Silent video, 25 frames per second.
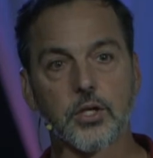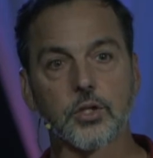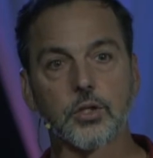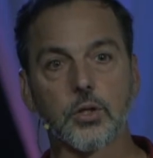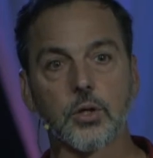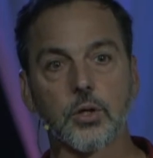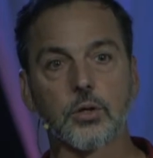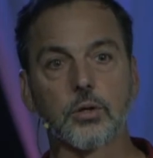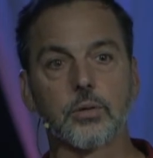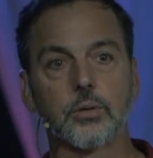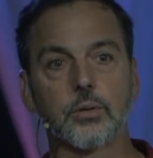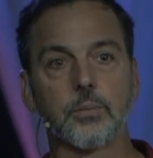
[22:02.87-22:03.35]
And it
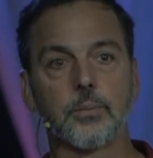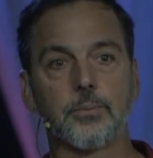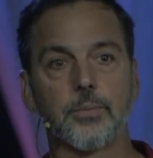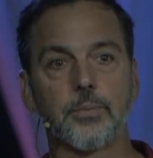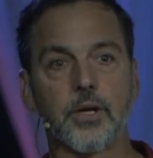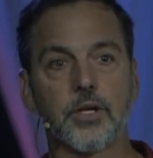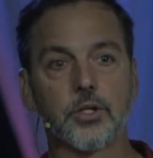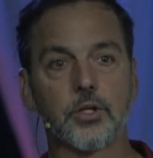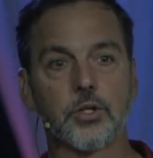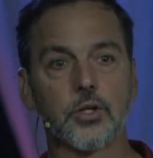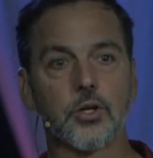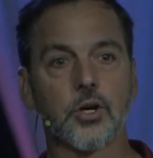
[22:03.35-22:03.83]
took,
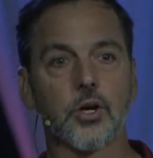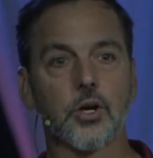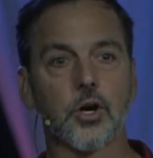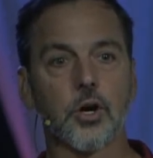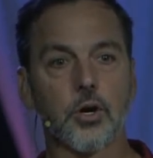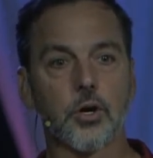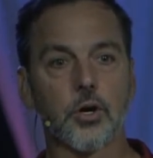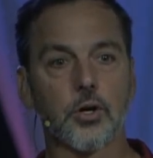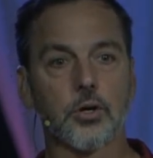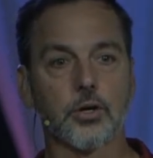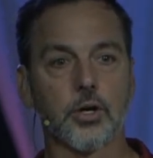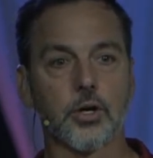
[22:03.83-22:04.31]
it took
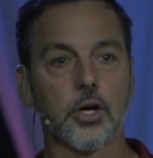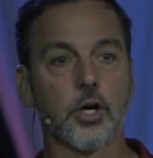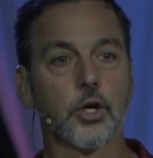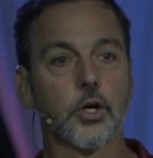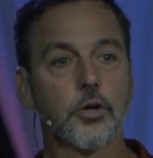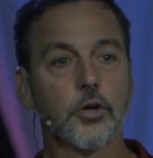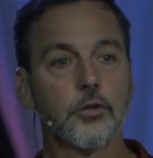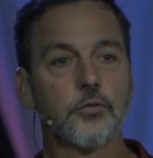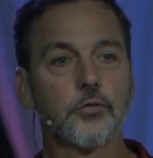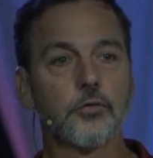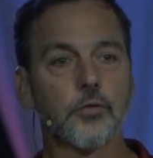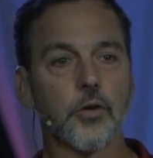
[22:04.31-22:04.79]
Kurt, a
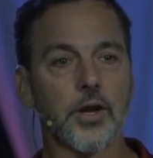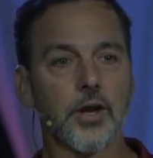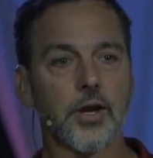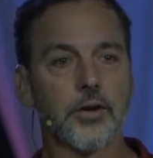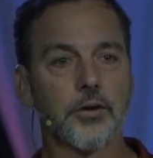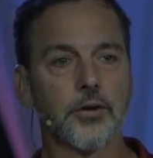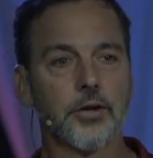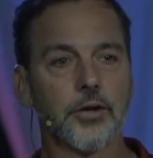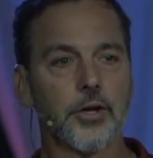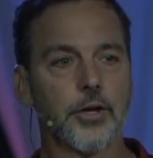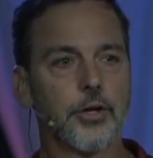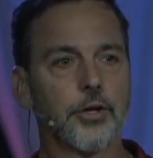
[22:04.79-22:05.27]
good
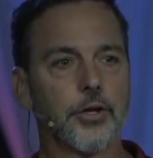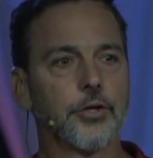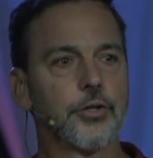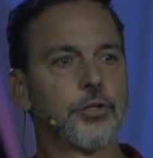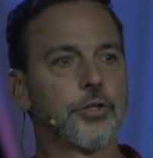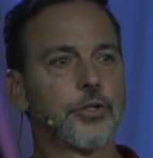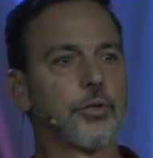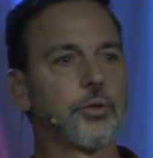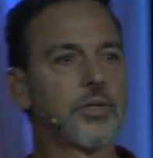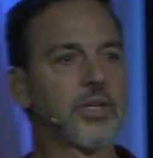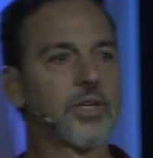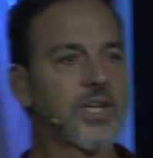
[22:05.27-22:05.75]
friend,
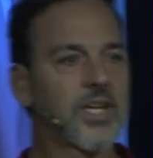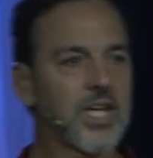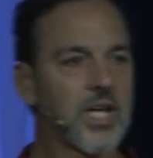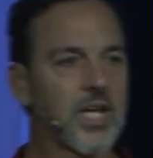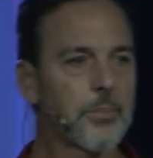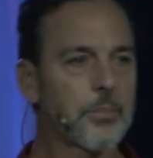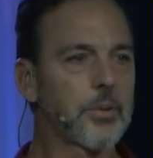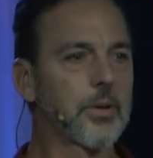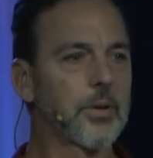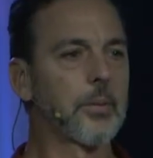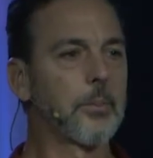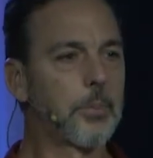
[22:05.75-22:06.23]
to
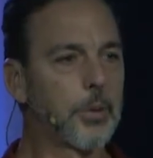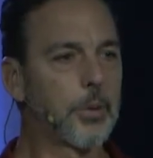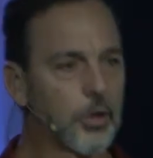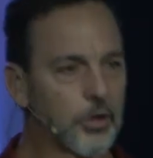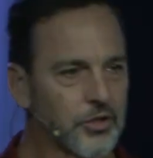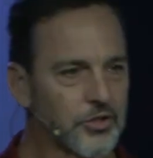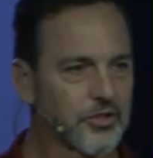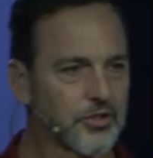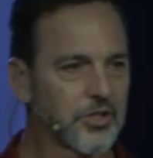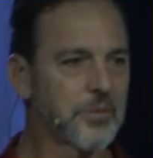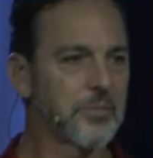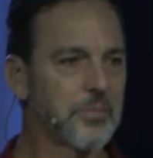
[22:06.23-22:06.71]
keep
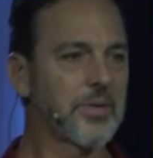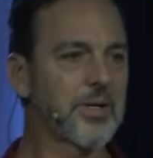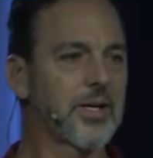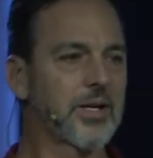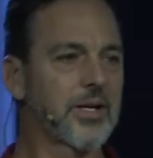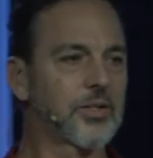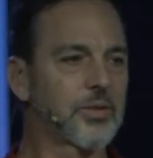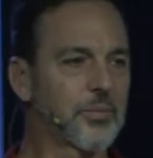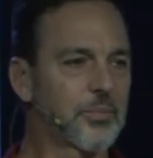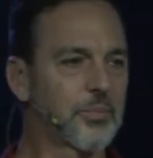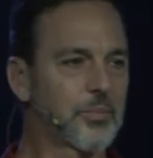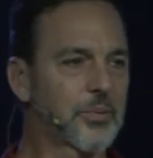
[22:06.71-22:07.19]
pushing me
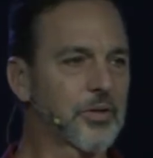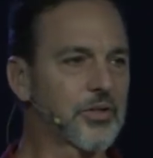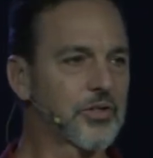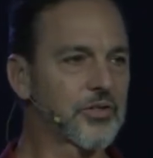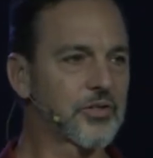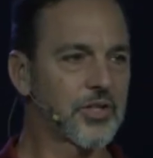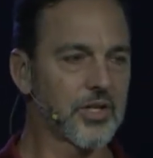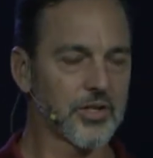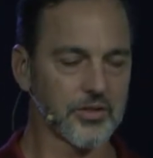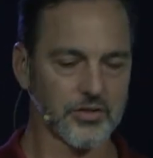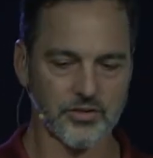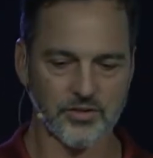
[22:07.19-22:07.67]
and
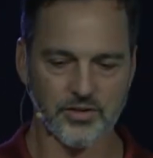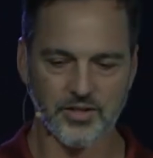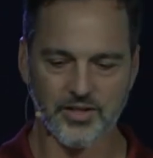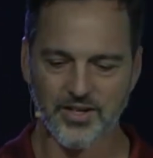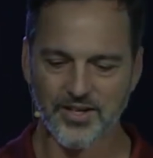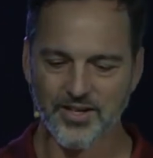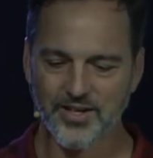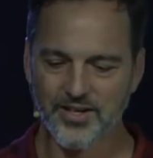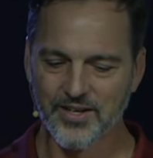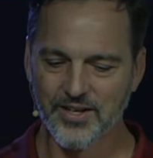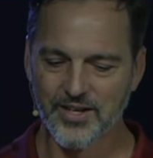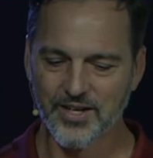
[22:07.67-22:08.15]
persist
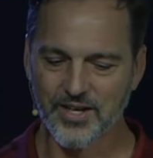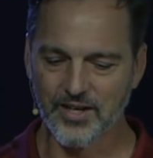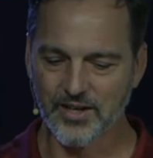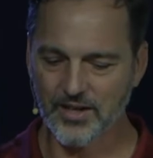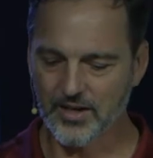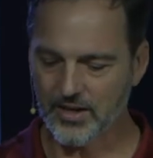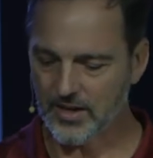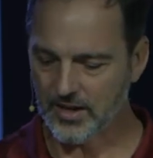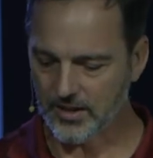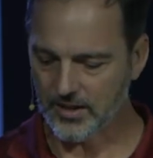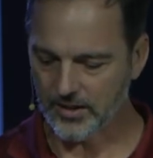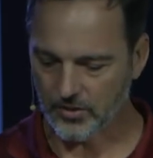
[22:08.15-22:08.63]

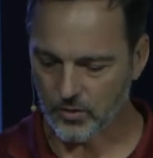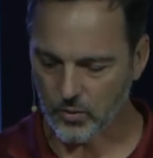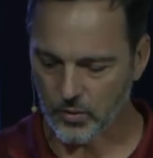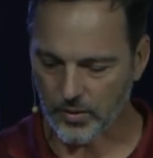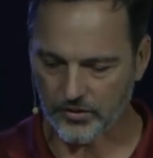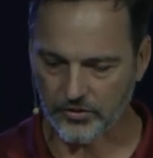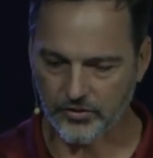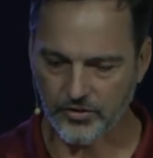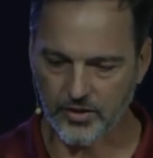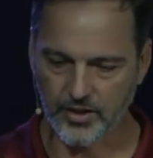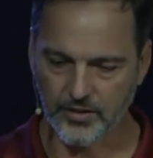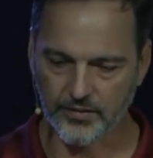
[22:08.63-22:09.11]
in, in
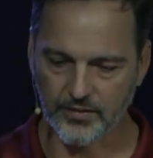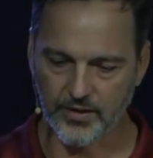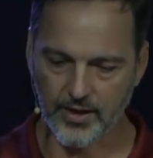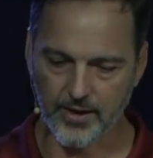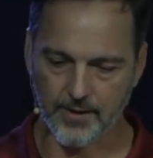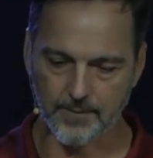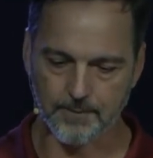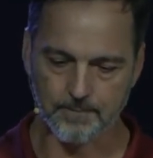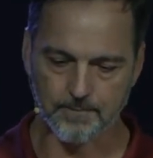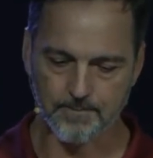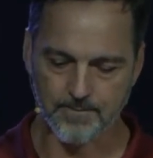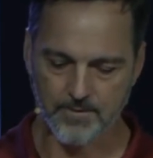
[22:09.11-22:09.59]
questioning
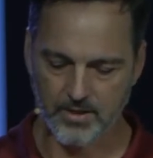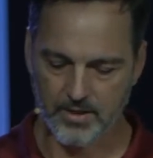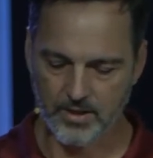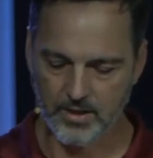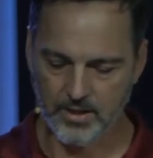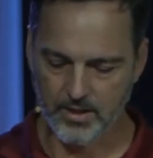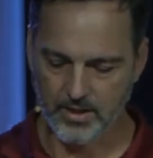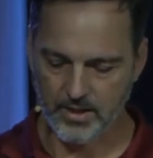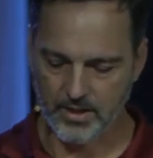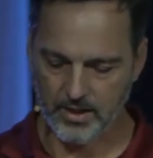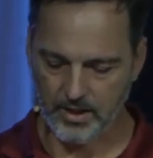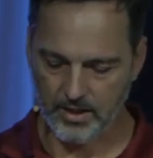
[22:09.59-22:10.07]
that.
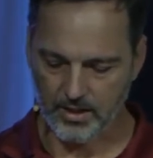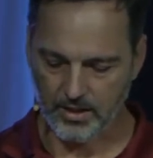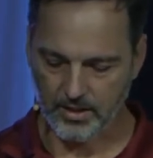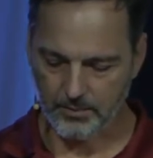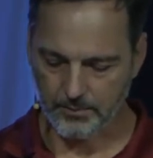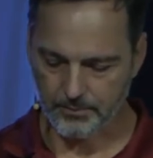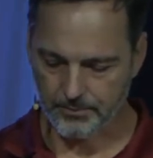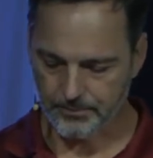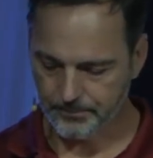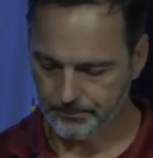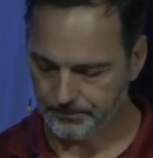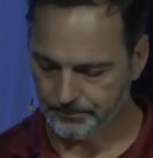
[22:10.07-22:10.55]

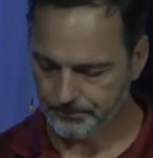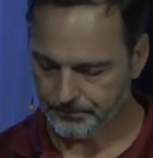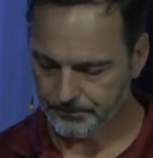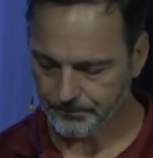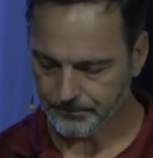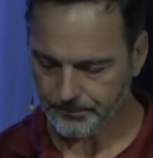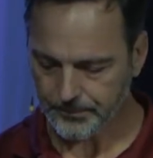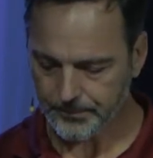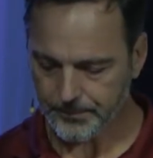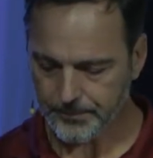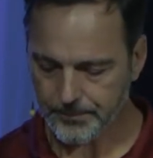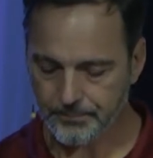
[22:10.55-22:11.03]
Um,
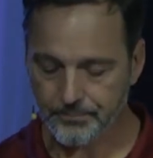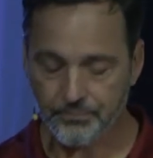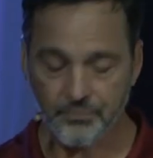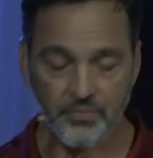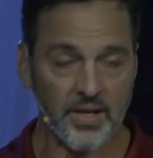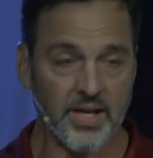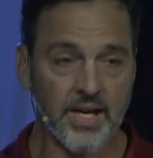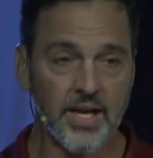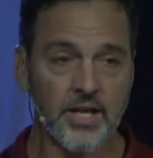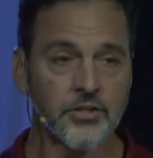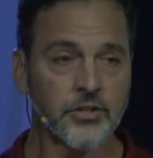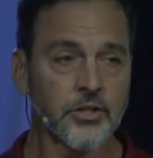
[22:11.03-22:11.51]

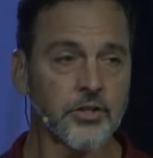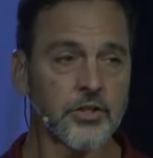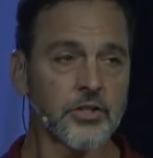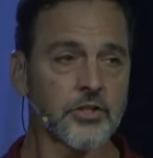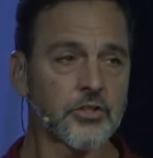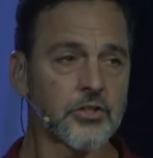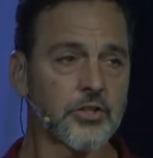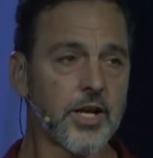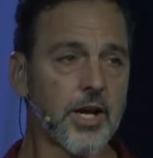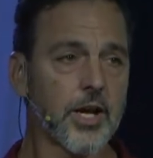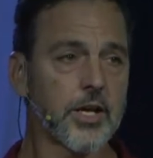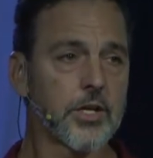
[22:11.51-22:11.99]
and to
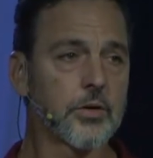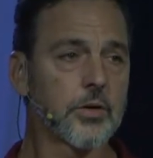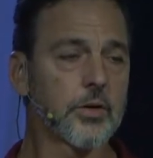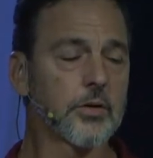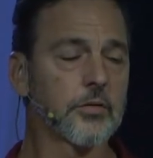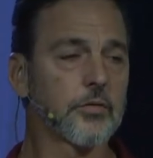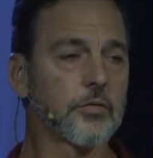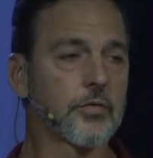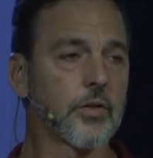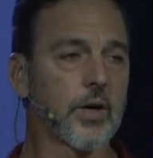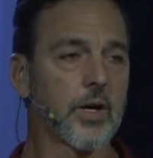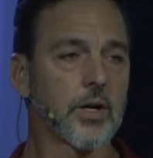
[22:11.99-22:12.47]
this day, you
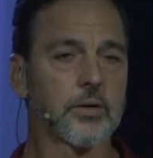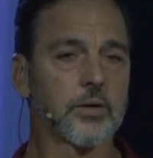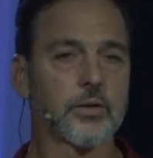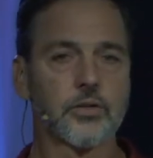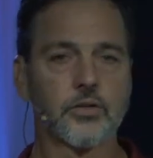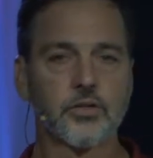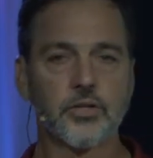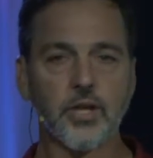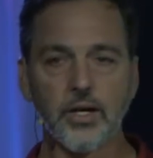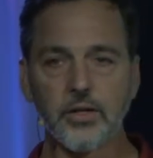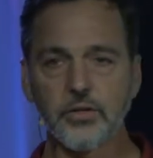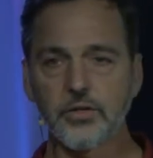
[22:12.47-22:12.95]
can find
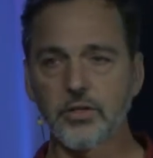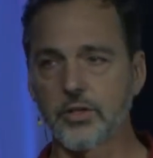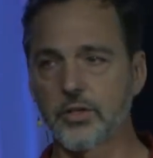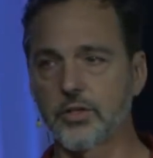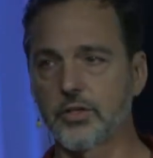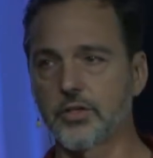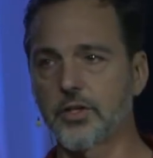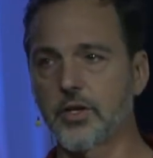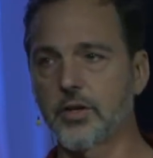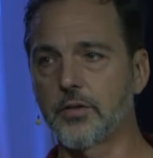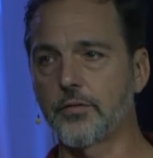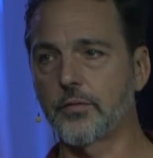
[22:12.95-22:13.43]

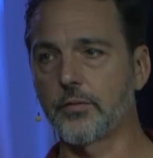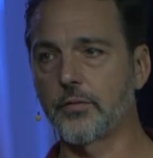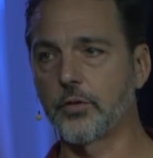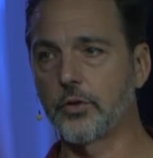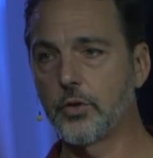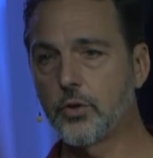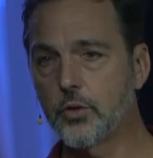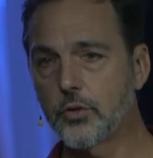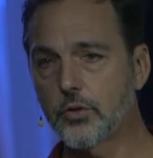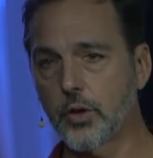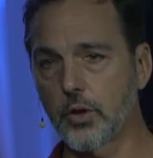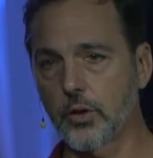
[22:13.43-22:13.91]
dozens of
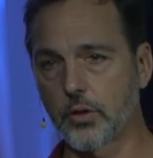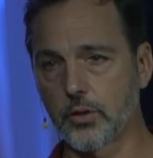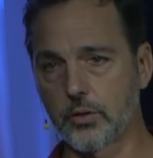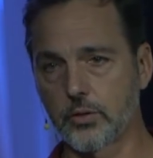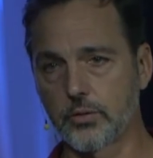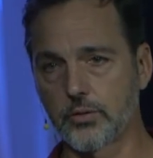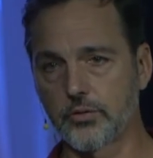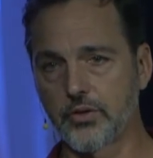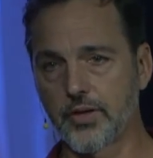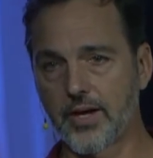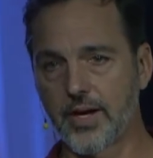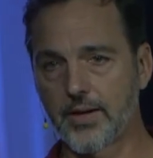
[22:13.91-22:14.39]
news
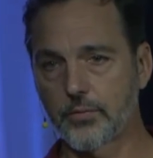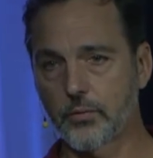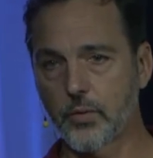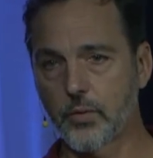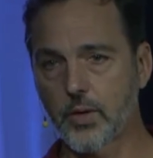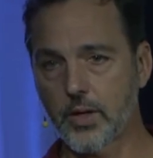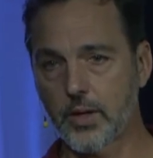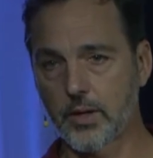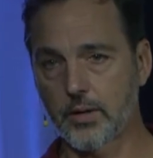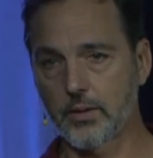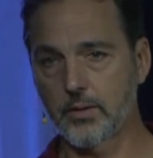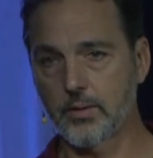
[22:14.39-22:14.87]
articles that I've
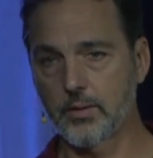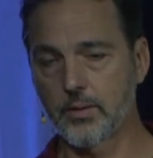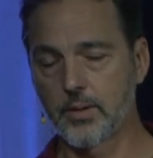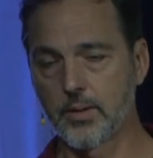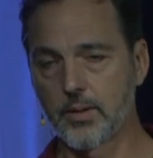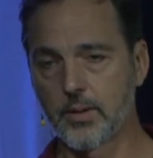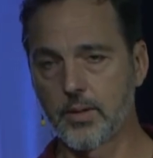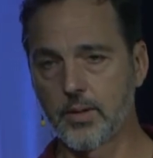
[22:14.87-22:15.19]
written